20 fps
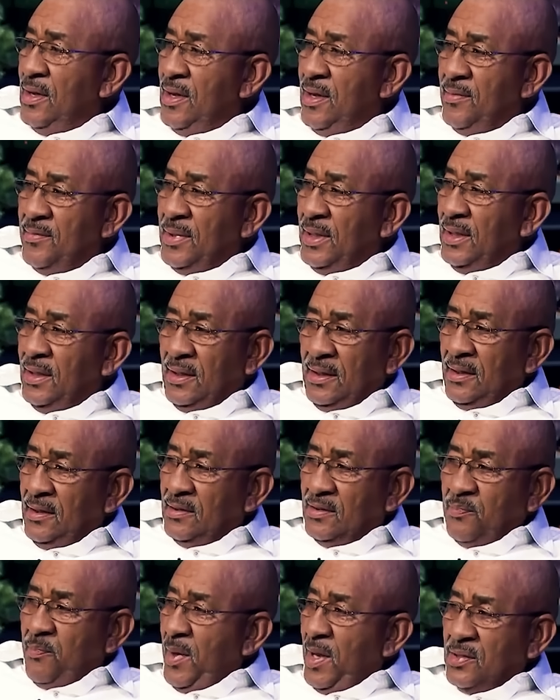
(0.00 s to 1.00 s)
I mean, he's
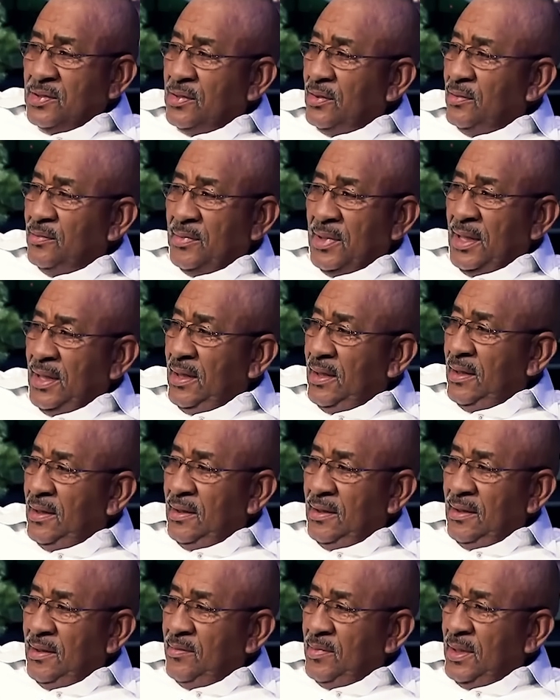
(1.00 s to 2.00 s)
special, man. He
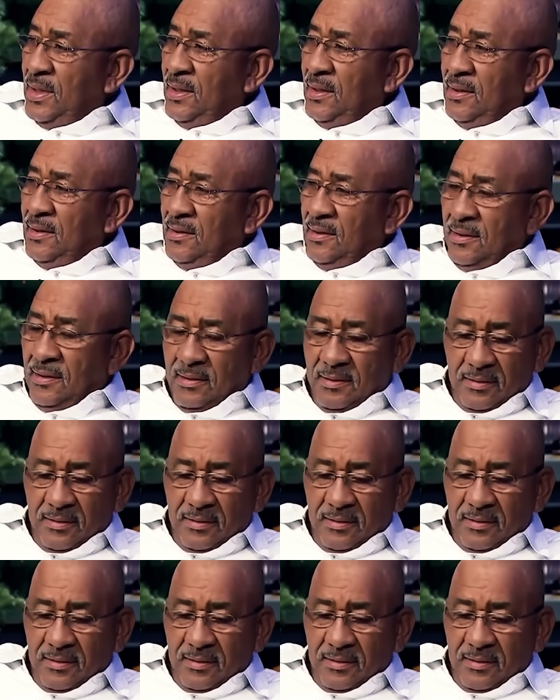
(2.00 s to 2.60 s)
is. I mean,